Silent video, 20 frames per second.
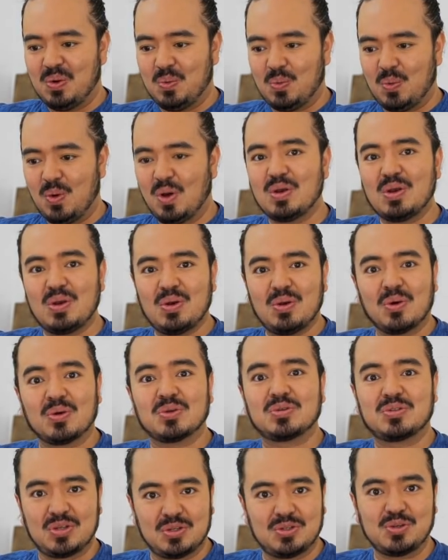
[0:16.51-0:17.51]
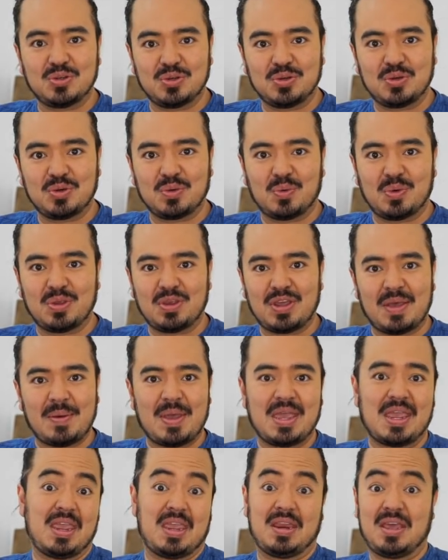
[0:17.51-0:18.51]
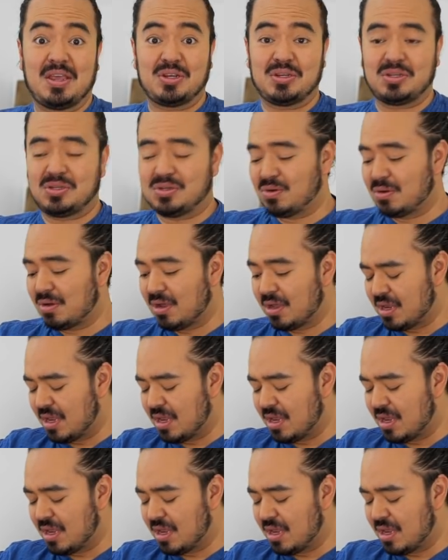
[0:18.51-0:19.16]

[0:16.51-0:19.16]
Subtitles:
what not to do when you're making an Asian stock.